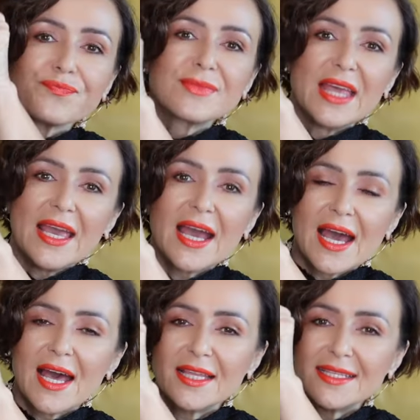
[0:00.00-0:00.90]
They
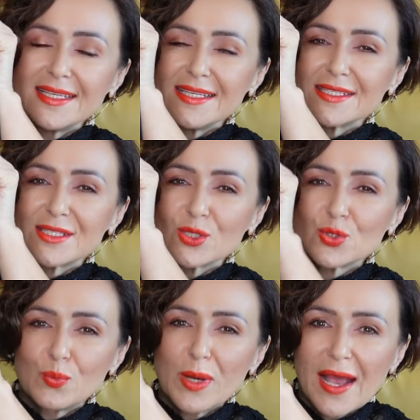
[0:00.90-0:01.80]
are these
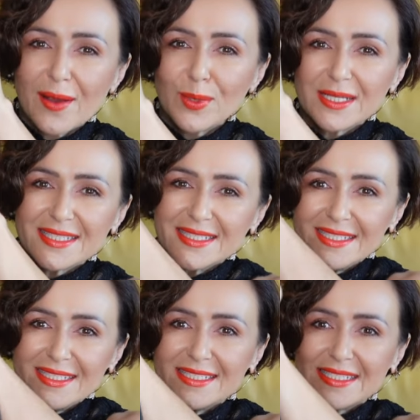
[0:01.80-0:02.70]
super
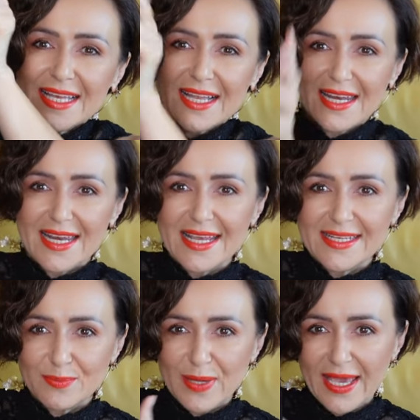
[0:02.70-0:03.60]
high-waisted
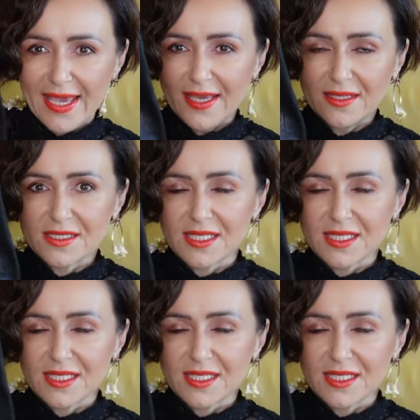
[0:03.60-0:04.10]
leather pants.